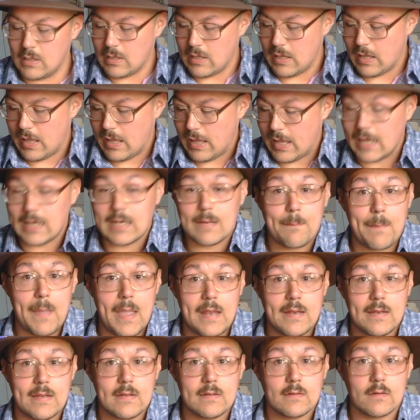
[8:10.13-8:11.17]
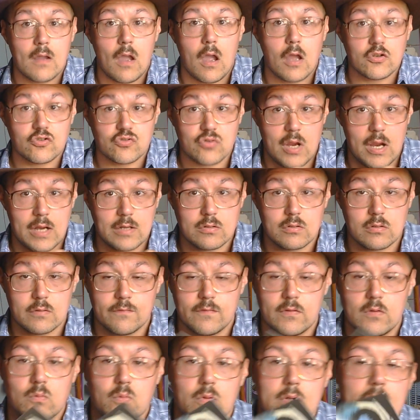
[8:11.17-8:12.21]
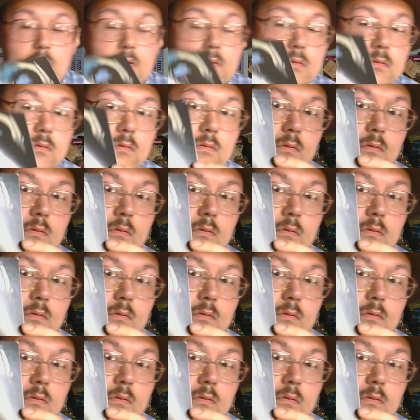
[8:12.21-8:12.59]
an independent contractor, if you will.